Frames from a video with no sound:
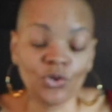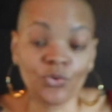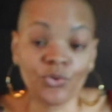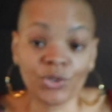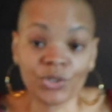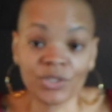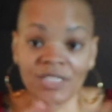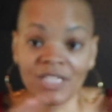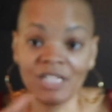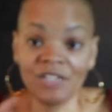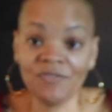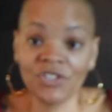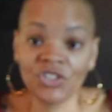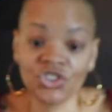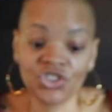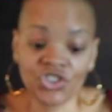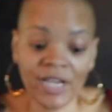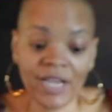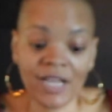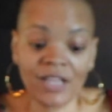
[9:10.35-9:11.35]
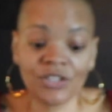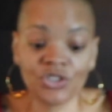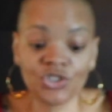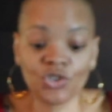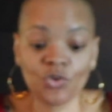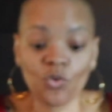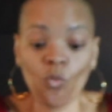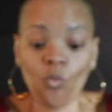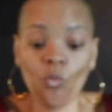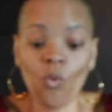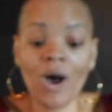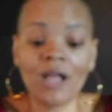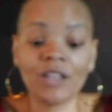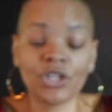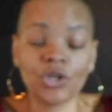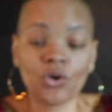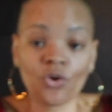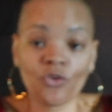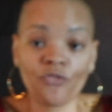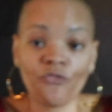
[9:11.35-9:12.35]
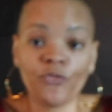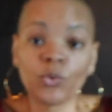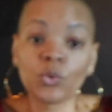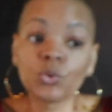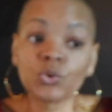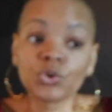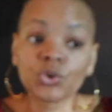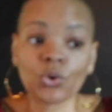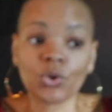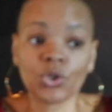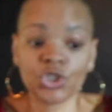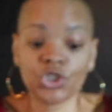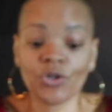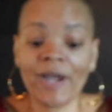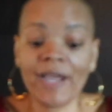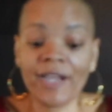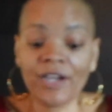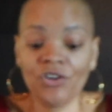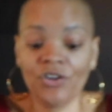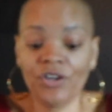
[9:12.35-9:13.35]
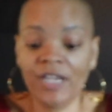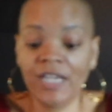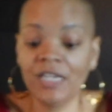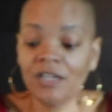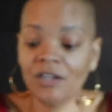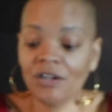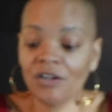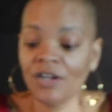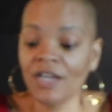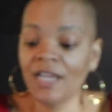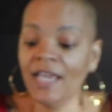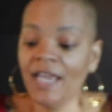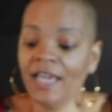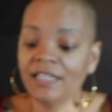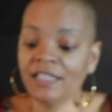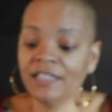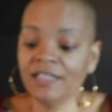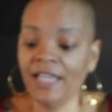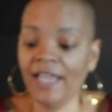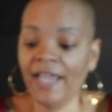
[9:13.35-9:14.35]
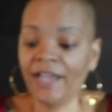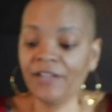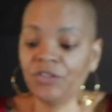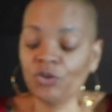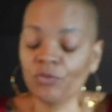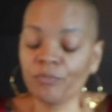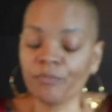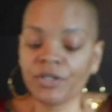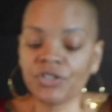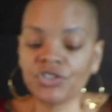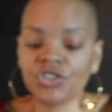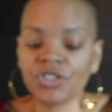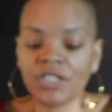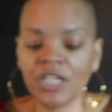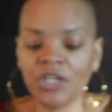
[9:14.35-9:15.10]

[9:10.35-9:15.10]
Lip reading: their savings challenge wallet or folder or tracker here, and then they had their budget.